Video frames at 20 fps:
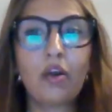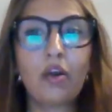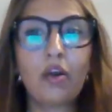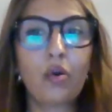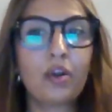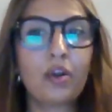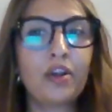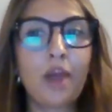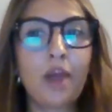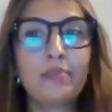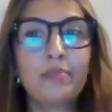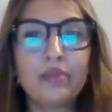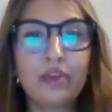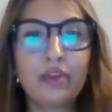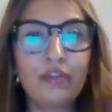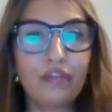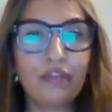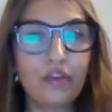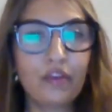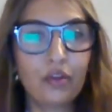or not
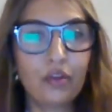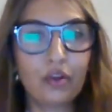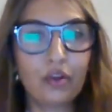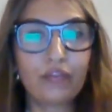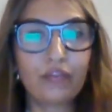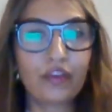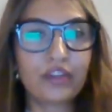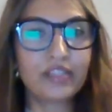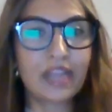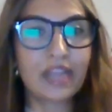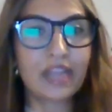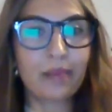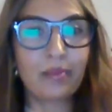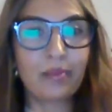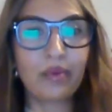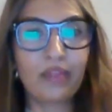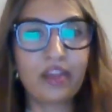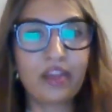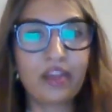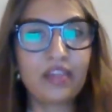beautiful, or for
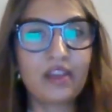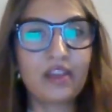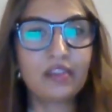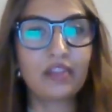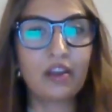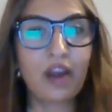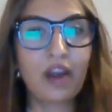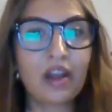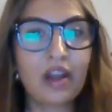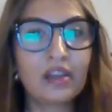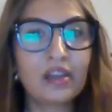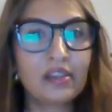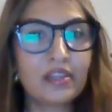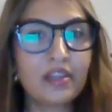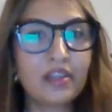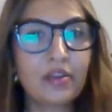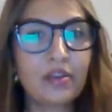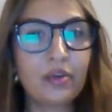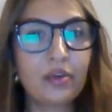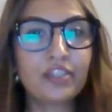example, they think they're
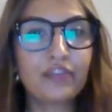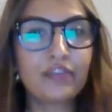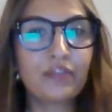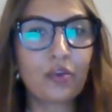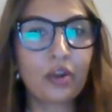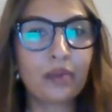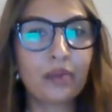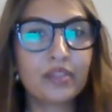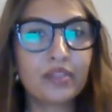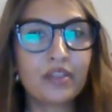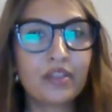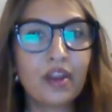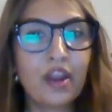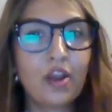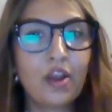ugly or deformed,